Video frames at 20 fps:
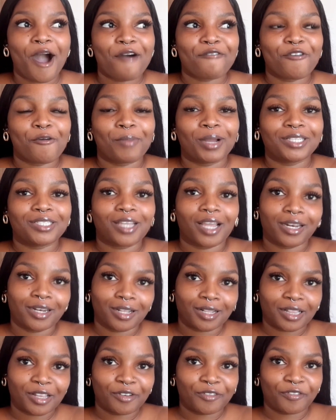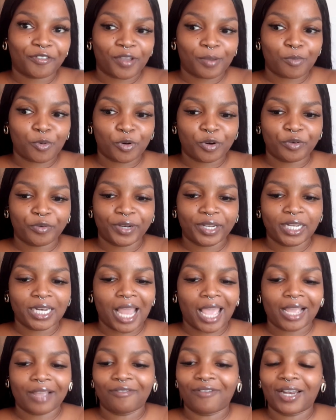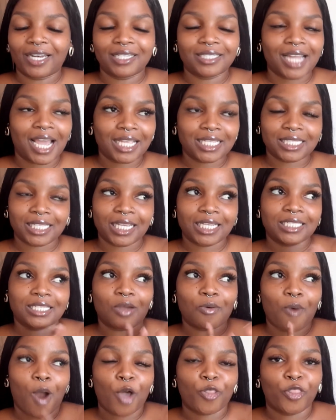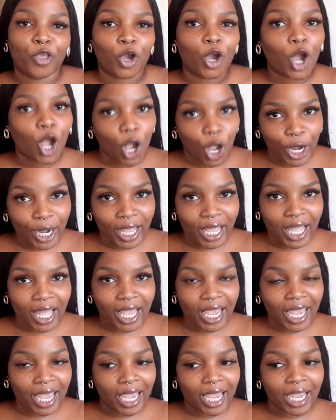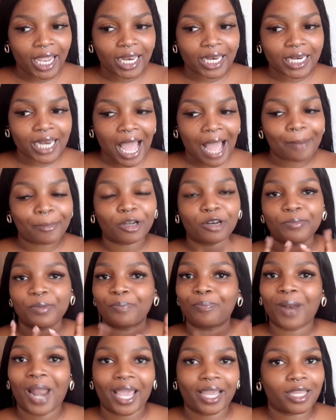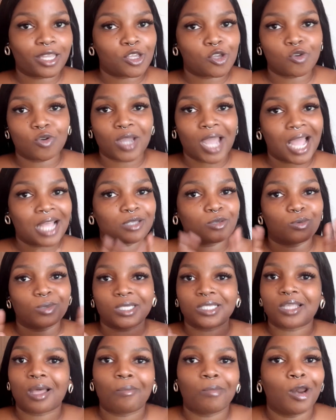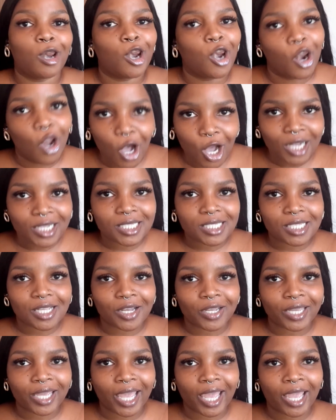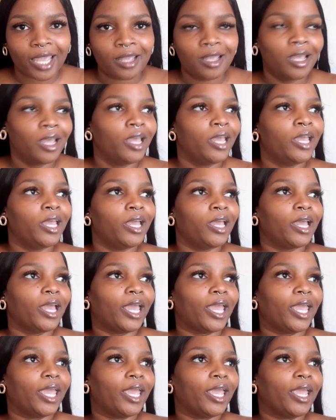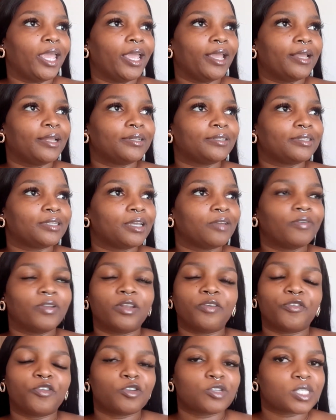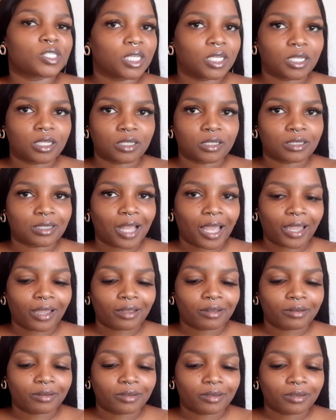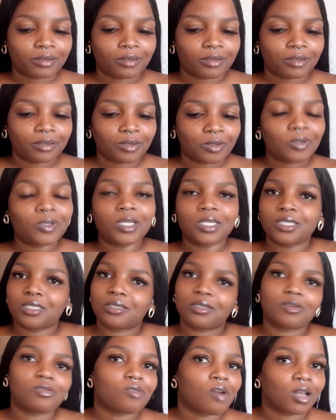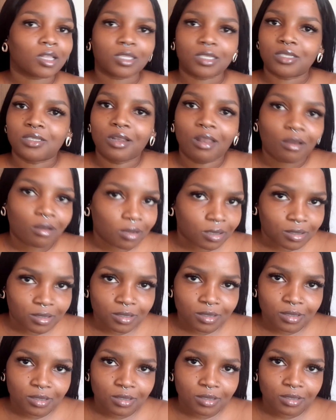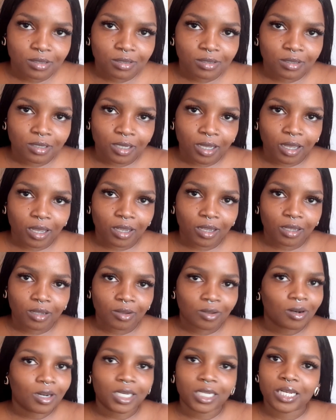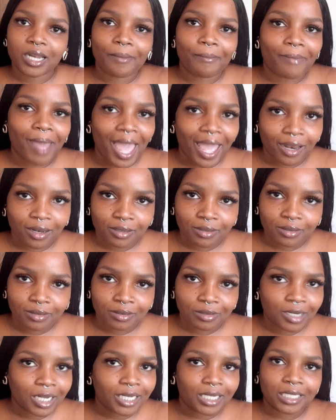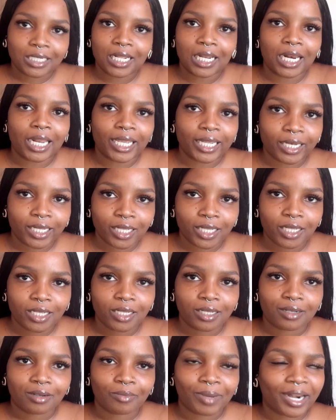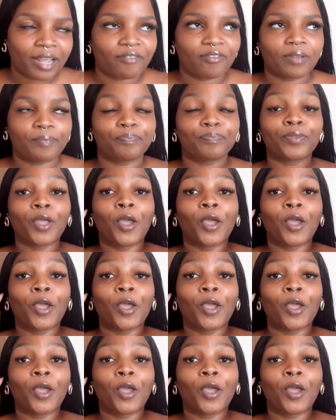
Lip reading: for my channel in February. Like, Valentine's Day is around the corner. And I'm going to be plugging you guys with some looks, okay? And even if you're single, like, you can still rock these looks, okay? You don't need a man. You don't need a lady. Whatever.